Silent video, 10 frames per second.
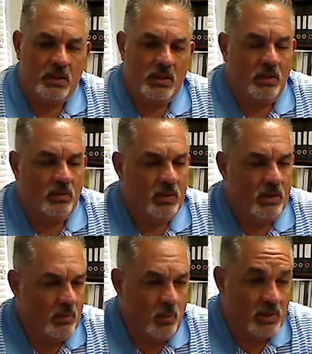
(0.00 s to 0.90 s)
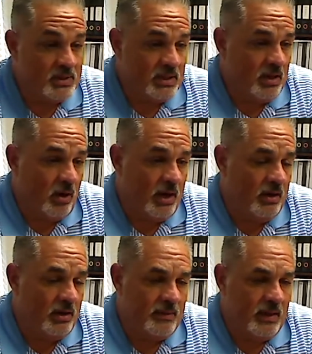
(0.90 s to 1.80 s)
you know, it wasn't in our
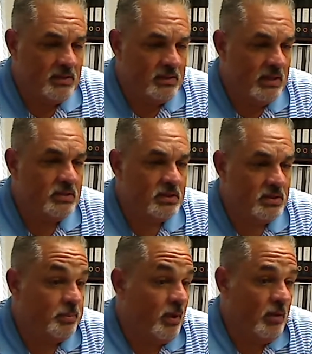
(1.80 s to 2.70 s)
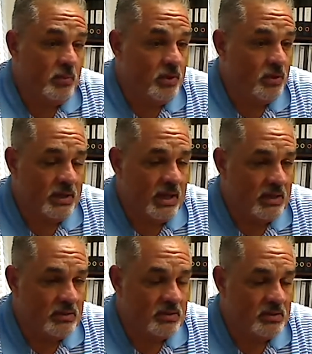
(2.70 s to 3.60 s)
area. And that's that's just a problem with hurricanes.